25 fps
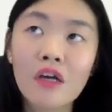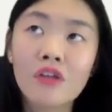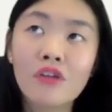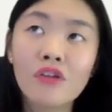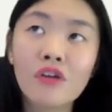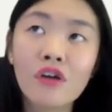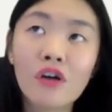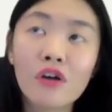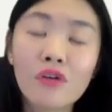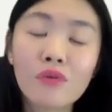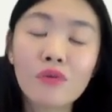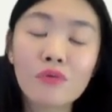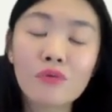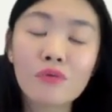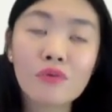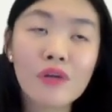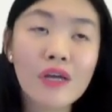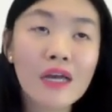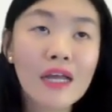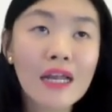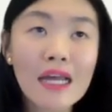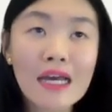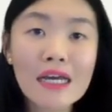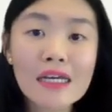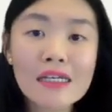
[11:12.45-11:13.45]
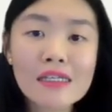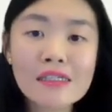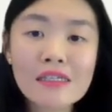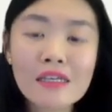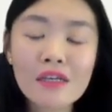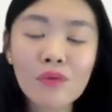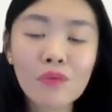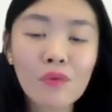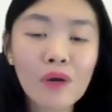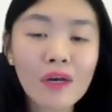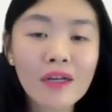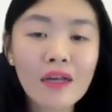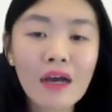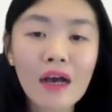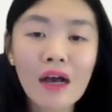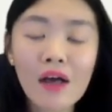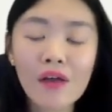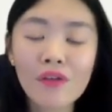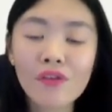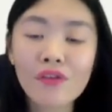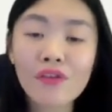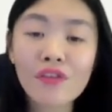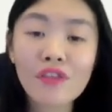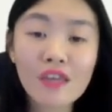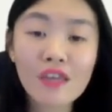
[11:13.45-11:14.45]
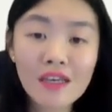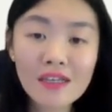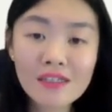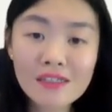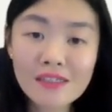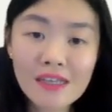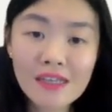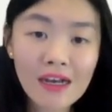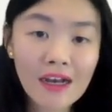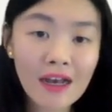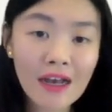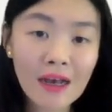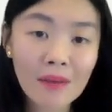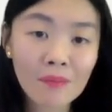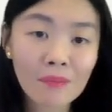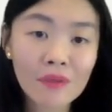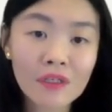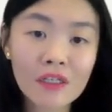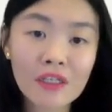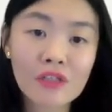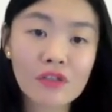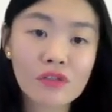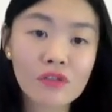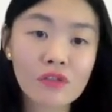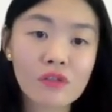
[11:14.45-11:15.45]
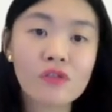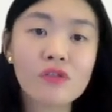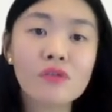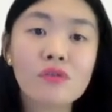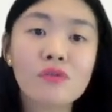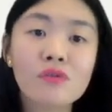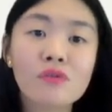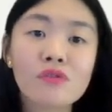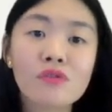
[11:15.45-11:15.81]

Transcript: not realizing what are the things that are happening to you.